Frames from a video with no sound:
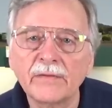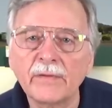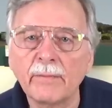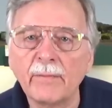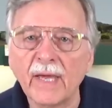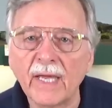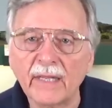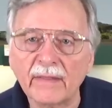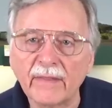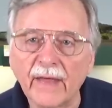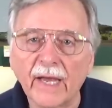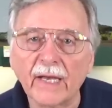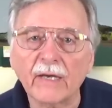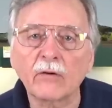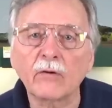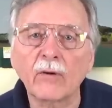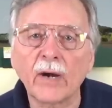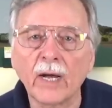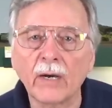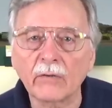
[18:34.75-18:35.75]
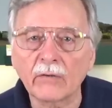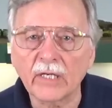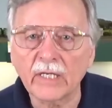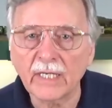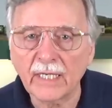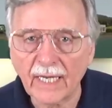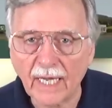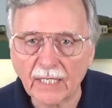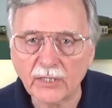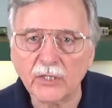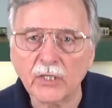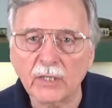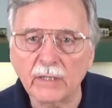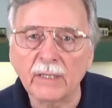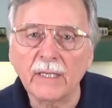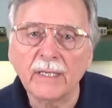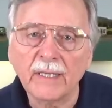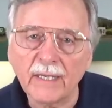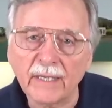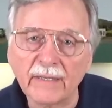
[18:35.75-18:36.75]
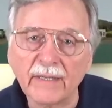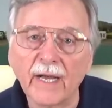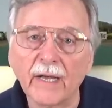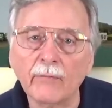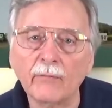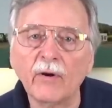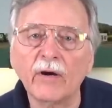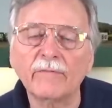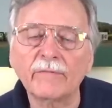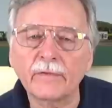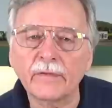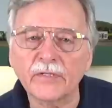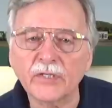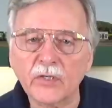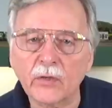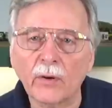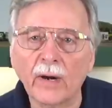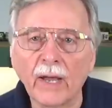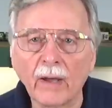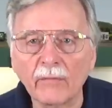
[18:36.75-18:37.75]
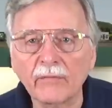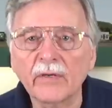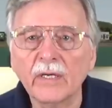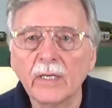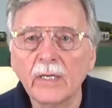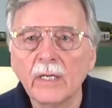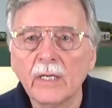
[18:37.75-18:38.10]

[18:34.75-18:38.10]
to make that ground connection and that reference ground.